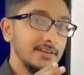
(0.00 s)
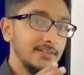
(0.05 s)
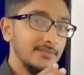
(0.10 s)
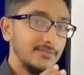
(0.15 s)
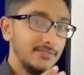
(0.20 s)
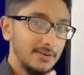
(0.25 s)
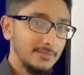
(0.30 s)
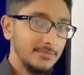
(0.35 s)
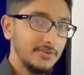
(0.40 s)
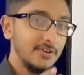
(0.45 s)

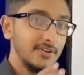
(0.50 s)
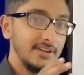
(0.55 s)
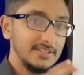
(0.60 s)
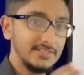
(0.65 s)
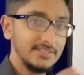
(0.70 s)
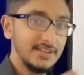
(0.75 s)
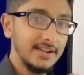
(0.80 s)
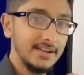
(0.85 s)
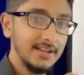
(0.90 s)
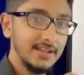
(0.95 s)
From your
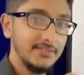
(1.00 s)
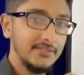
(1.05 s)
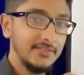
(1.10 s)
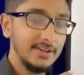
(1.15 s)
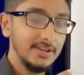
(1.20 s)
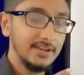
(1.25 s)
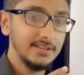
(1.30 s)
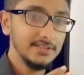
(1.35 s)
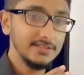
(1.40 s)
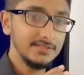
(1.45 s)
designing
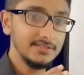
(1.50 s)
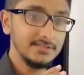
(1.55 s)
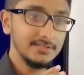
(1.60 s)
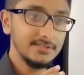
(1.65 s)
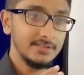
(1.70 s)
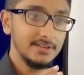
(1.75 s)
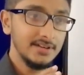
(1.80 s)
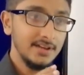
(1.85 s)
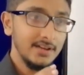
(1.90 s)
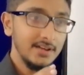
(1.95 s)
phase,
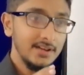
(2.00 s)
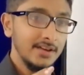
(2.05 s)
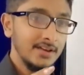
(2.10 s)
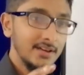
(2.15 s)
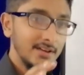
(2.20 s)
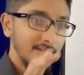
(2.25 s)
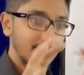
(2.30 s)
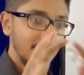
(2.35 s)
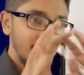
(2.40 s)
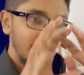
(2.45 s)

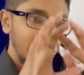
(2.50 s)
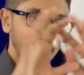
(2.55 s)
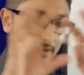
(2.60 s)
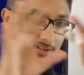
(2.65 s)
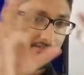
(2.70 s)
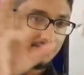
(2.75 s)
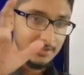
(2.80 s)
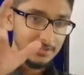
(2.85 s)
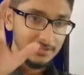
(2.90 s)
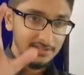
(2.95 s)

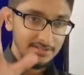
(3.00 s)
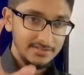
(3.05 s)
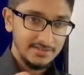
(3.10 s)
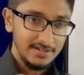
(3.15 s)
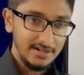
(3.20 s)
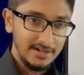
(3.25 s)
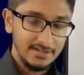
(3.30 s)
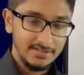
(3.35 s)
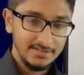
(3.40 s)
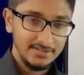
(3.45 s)
whatever the
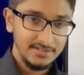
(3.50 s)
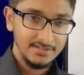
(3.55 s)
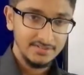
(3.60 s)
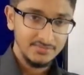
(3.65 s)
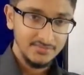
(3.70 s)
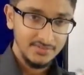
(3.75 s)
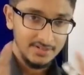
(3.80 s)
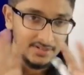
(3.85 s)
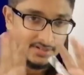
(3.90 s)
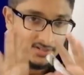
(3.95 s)
structures
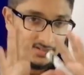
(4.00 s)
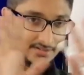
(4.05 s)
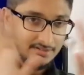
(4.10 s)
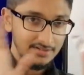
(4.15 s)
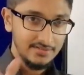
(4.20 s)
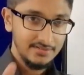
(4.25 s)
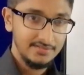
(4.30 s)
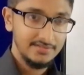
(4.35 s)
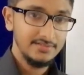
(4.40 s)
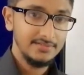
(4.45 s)
were
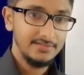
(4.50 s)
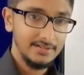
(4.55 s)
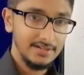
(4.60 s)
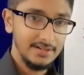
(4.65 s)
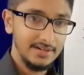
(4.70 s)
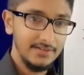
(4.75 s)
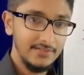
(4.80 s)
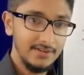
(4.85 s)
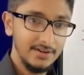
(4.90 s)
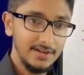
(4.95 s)

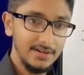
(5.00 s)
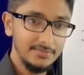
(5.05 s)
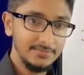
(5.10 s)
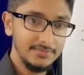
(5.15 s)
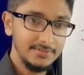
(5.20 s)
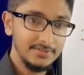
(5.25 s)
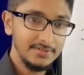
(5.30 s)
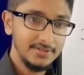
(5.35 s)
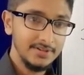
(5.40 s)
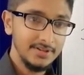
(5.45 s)

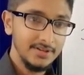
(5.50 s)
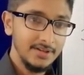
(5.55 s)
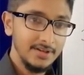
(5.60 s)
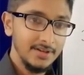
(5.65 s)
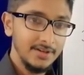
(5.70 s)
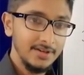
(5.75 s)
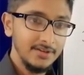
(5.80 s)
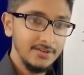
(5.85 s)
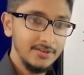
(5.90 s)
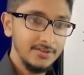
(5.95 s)
developed,
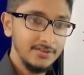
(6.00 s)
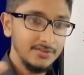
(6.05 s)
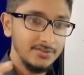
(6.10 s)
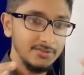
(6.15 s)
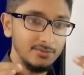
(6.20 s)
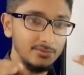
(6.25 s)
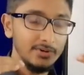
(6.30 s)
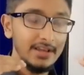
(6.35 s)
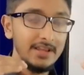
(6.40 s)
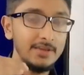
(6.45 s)

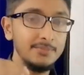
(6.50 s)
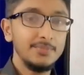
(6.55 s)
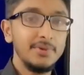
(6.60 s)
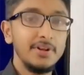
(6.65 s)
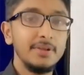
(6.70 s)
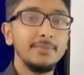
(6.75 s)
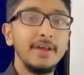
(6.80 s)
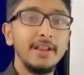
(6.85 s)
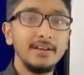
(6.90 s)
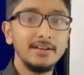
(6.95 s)
you
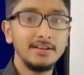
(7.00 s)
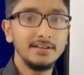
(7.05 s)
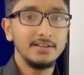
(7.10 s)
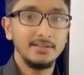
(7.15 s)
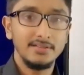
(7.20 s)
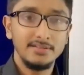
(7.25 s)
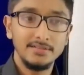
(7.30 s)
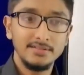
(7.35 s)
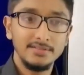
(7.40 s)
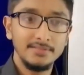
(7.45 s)
implement
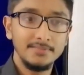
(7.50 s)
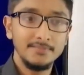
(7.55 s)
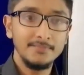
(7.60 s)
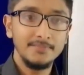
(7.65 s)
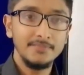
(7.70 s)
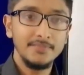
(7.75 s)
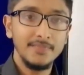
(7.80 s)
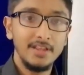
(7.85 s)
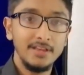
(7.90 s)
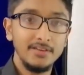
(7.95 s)
it
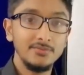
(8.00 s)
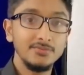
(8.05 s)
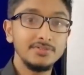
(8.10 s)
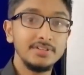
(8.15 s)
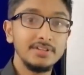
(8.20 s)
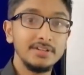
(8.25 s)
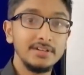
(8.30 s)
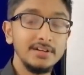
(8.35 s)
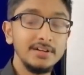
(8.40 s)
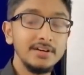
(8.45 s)

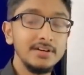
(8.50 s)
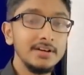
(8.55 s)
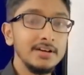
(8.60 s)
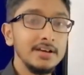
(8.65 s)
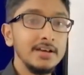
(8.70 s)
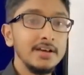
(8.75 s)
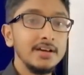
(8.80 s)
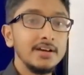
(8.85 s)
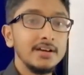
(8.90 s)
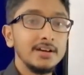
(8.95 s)
using a
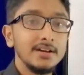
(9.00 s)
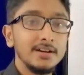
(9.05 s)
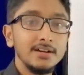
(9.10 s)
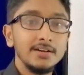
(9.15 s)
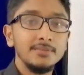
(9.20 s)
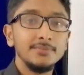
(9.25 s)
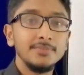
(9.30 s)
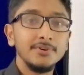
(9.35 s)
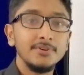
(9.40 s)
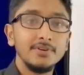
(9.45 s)

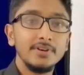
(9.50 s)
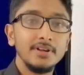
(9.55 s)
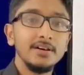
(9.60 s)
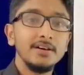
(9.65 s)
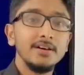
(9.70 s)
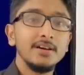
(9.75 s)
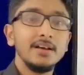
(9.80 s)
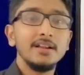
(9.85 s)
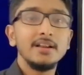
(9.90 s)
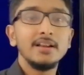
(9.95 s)
computer
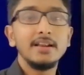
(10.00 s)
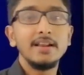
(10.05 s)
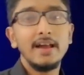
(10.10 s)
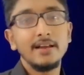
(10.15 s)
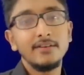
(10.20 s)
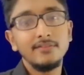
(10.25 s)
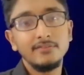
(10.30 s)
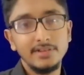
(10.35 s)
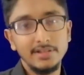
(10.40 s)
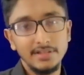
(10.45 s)

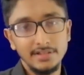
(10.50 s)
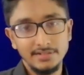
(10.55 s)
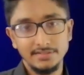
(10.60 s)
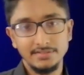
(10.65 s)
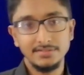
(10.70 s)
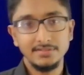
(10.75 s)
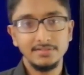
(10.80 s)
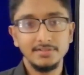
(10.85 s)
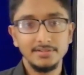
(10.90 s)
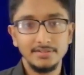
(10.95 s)

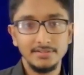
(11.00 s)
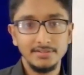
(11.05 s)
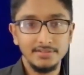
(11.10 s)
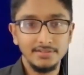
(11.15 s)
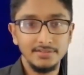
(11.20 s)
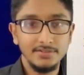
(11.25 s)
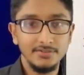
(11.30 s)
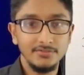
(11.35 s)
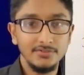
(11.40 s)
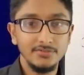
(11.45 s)
language.
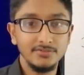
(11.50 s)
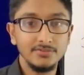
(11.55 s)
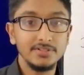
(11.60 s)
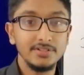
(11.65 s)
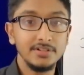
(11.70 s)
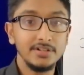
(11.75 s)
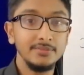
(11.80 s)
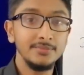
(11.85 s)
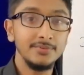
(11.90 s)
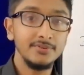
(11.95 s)
You use a
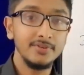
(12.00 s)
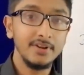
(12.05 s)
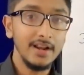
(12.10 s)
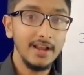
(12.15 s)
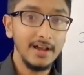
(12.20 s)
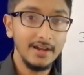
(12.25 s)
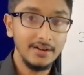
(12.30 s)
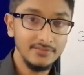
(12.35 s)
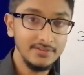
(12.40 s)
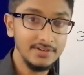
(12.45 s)
computer
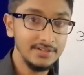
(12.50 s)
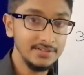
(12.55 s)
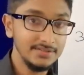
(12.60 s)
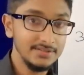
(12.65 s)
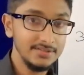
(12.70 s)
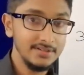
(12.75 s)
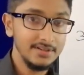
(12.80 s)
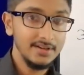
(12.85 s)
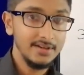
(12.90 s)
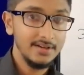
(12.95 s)

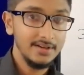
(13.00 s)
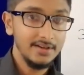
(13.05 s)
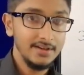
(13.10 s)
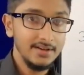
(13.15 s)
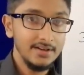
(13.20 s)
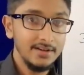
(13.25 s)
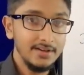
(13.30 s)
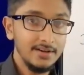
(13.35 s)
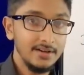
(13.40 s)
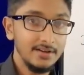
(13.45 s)
language.
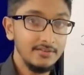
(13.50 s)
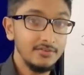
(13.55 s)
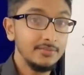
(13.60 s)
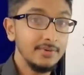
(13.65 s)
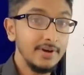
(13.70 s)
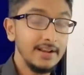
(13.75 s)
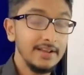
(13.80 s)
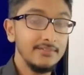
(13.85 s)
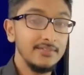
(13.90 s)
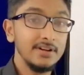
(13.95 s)
Now you
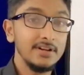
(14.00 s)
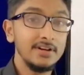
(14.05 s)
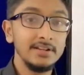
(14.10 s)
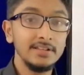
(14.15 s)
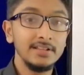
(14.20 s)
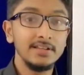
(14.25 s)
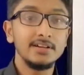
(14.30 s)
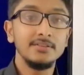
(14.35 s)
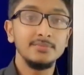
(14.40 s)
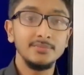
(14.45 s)
might have
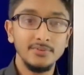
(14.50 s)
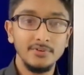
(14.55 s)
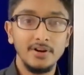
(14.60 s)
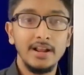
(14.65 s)
learned the computer